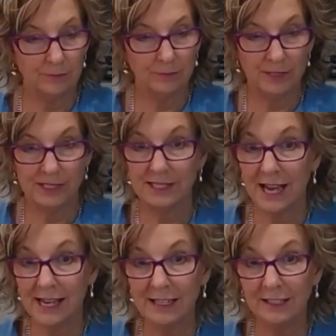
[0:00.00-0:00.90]

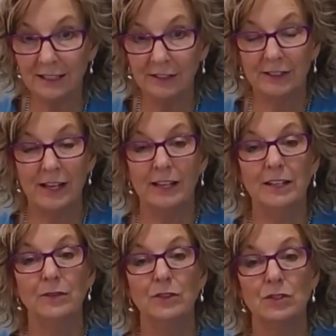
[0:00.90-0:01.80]
mistake, okay,
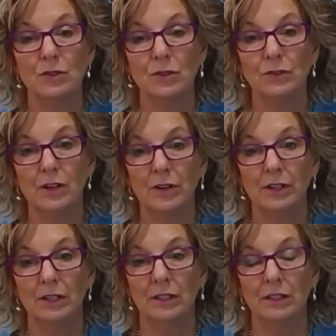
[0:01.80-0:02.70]
if you're sort of
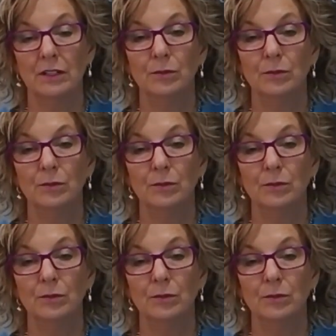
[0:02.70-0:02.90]
going,